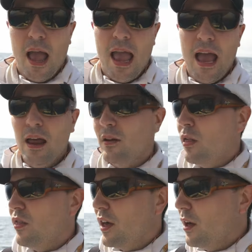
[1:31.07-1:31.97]
And
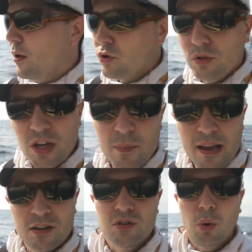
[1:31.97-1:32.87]
the
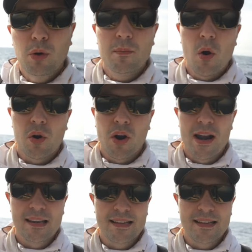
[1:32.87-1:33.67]
GPS trolling motor